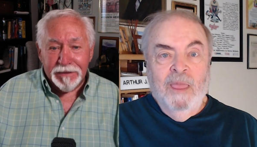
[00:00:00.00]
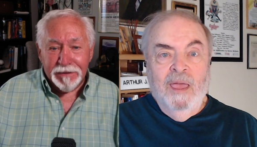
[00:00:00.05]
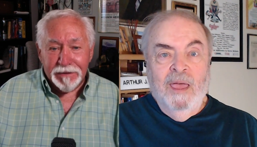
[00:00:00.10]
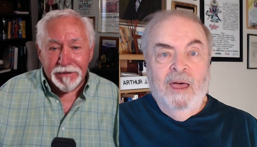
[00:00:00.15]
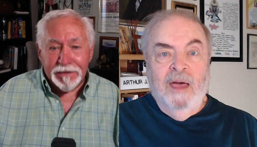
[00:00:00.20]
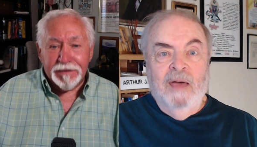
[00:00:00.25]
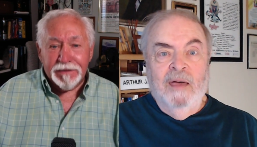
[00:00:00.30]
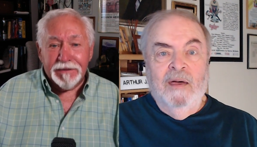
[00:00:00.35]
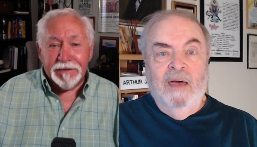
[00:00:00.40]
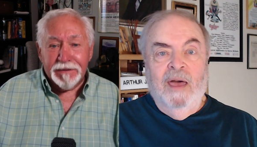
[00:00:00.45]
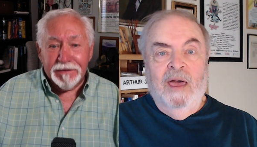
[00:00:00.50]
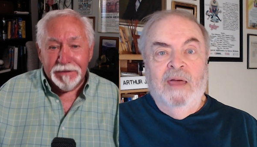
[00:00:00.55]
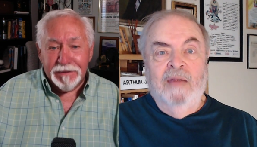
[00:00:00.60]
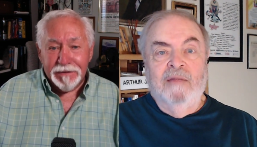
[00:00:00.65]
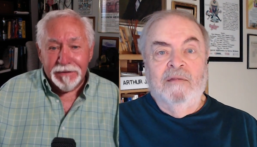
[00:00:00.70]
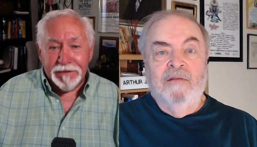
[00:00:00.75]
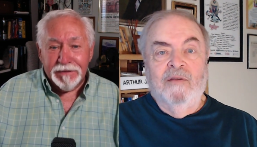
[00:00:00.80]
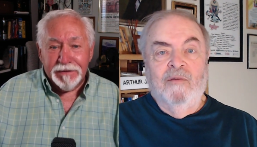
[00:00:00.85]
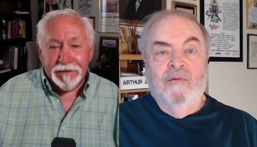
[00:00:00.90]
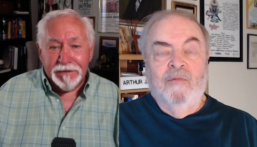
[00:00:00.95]
Speaker 1: Uh,
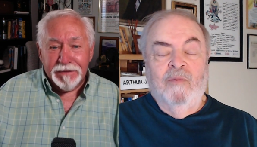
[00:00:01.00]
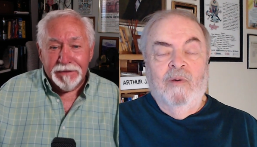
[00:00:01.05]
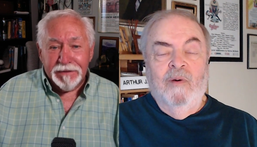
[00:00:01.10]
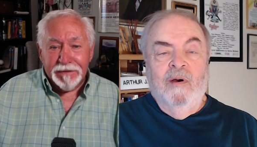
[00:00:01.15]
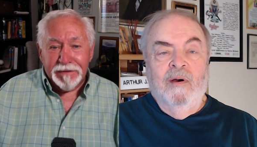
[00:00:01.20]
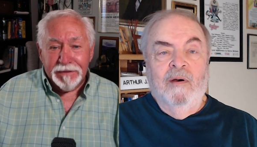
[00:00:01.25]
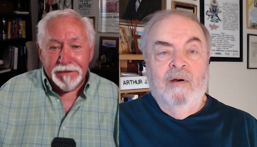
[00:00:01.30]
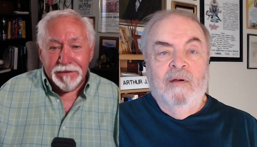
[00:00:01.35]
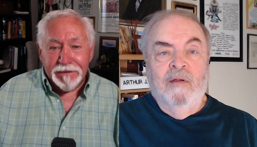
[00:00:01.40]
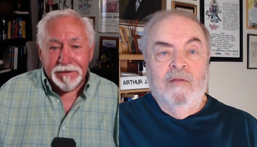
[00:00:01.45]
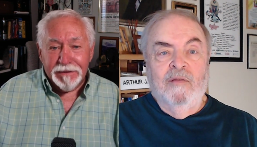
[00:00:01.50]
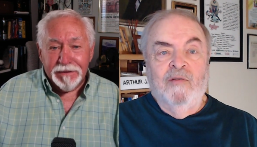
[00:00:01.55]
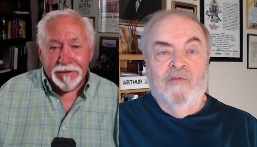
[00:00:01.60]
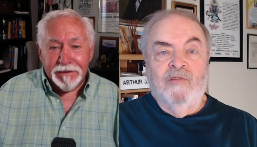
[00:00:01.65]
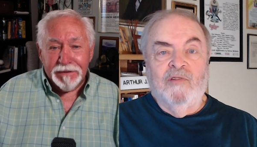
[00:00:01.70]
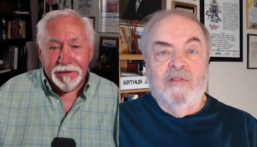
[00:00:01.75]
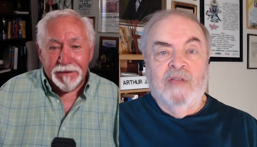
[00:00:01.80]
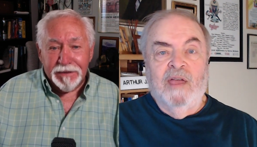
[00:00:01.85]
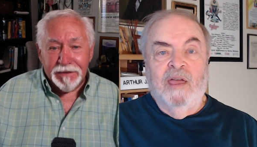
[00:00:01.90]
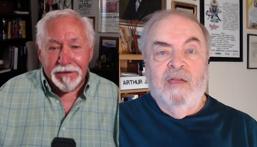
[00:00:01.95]
and uh, uh,
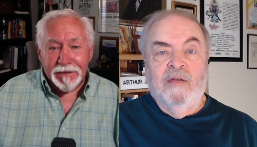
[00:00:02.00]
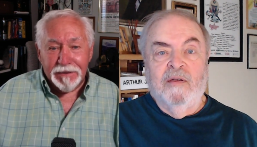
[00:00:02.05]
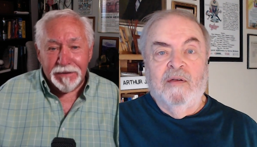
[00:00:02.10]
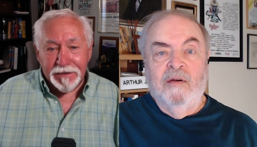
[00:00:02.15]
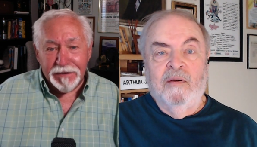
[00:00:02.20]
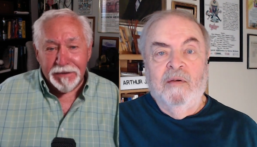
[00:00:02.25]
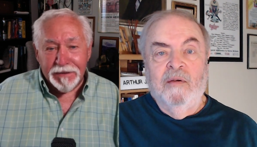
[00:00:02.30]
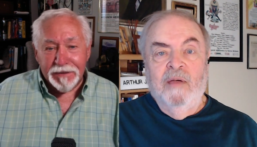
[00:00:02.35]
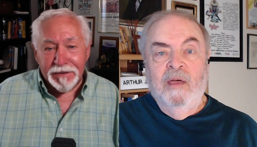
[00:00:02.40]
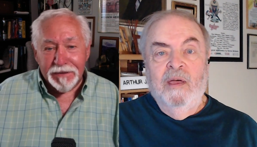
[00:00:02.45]
used to take uh,